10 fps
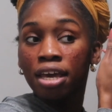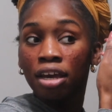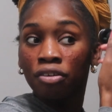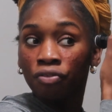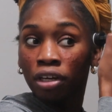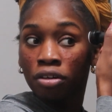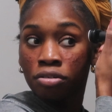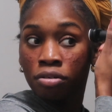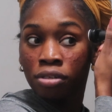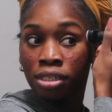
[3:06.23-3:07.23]
and
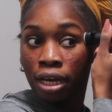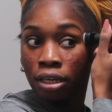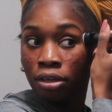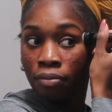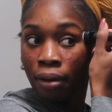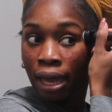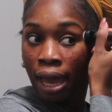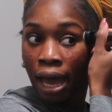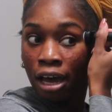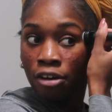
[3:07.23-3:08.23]
wrinkles that you may
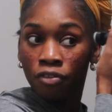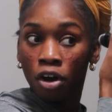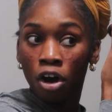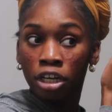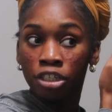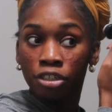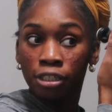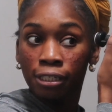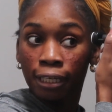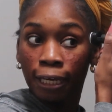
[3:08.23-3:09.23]
have on your
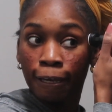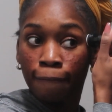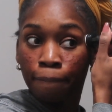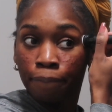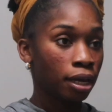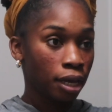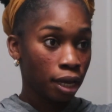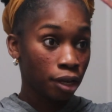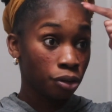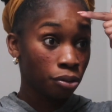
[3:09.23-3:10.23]
skin.
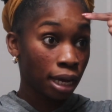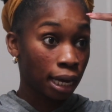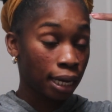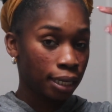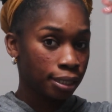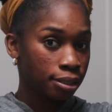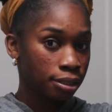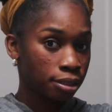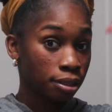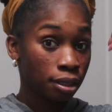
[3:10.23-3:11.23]
And you
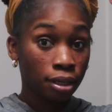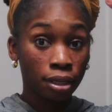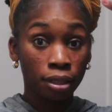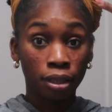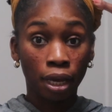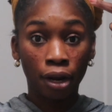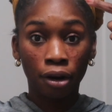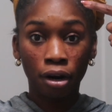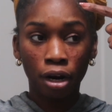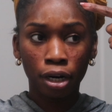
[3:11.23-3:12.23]
guys,
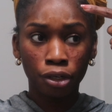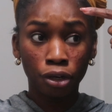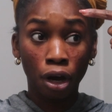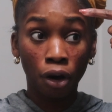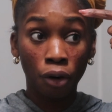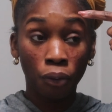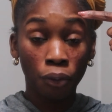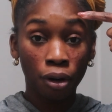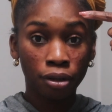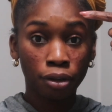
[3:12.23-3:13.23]
there are
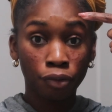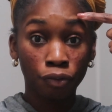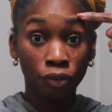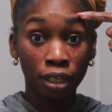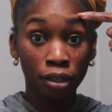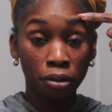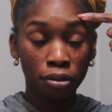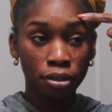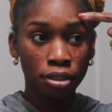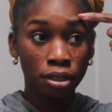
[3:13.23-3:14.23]
no
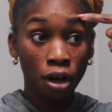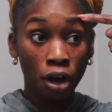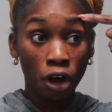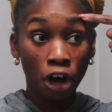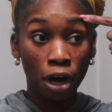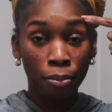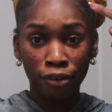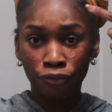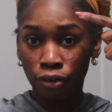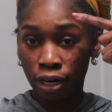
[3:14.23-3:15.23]
wrinkles on my
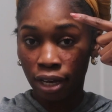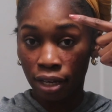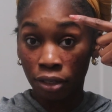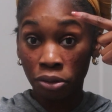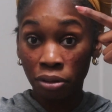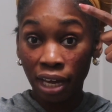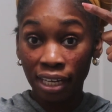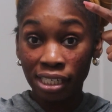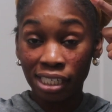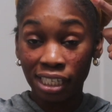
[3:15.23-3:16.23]
forehead. Do you
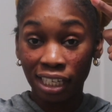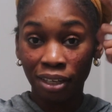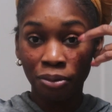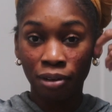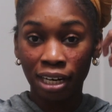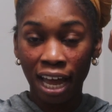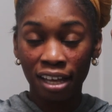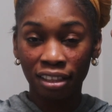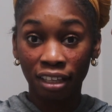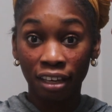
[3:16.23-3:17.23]
guys see when
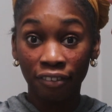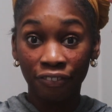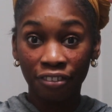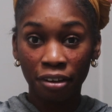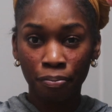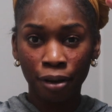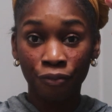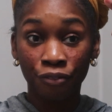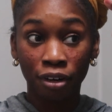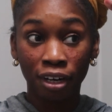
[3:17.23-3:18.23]
I lift my
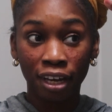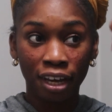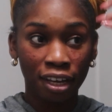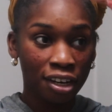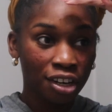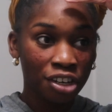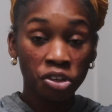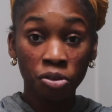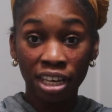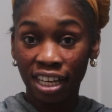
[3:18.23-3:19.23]
forehead?
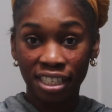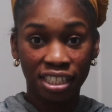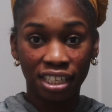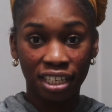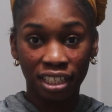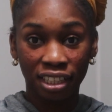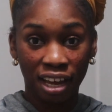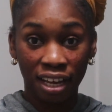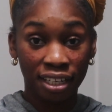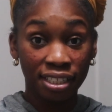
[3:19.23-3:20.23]
You can't see any
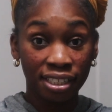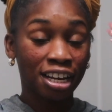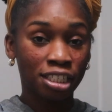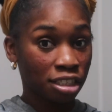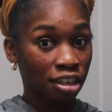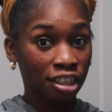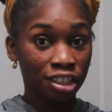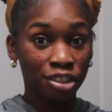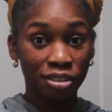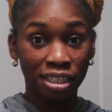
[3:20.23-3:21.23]
lines. When I
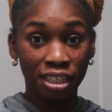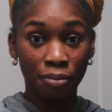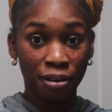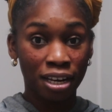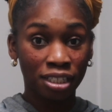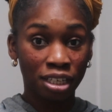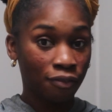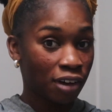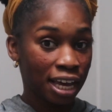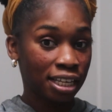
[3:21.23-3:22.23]
started using the Banished
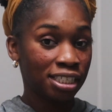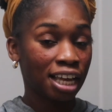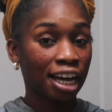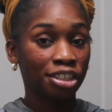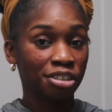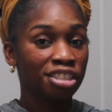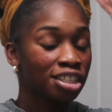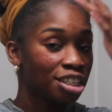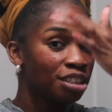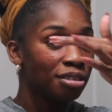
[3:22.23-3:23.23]
device, I used
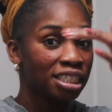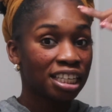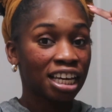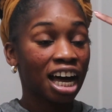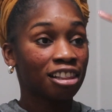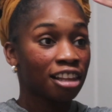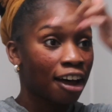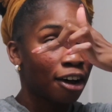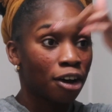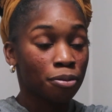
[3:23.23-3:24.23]
to use it a
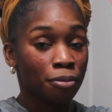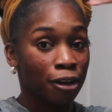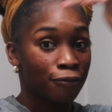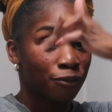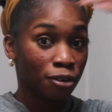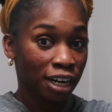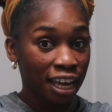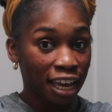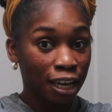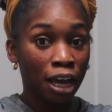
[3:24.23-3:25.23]
lot on my
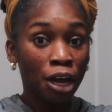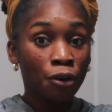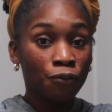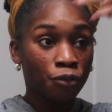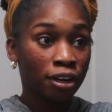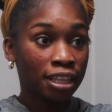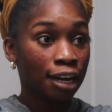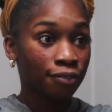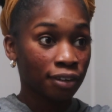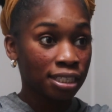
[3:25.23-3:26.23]
forehead for
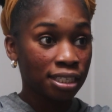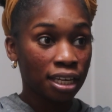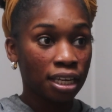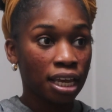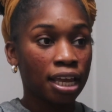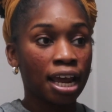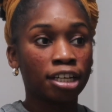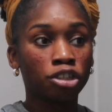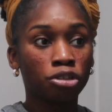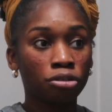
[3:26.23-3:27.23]
that reason, and
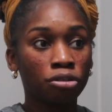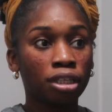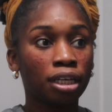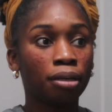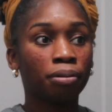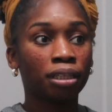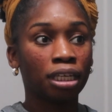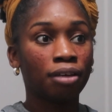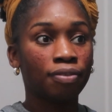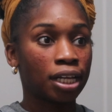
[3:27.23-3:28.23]
I truly
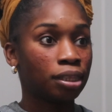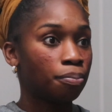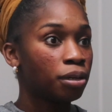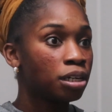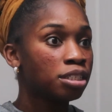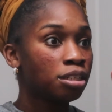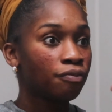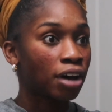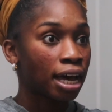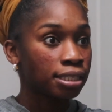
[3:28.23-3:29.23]
believe that the Banished
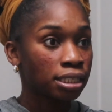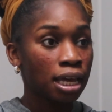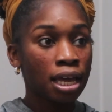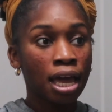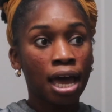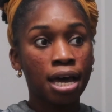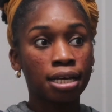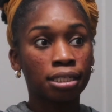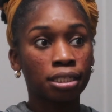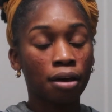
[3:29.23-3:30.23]
device
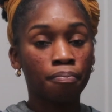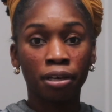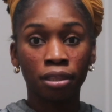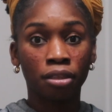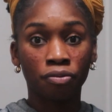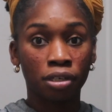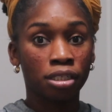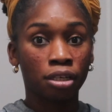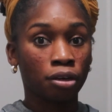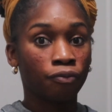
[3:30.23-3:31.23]
has been the
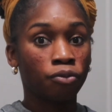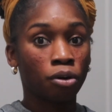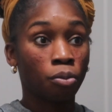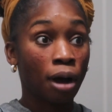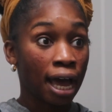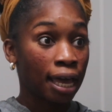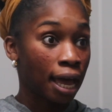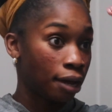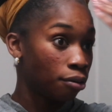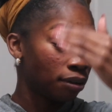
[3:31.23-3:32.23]
reason for why
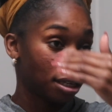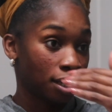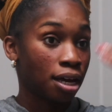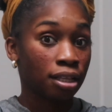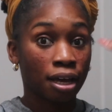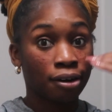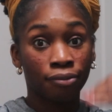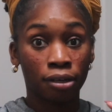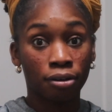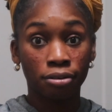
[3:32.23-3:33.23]
I don't get a lot of
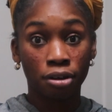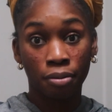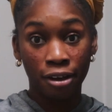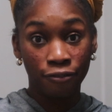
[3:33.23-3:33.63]
wrinkles on my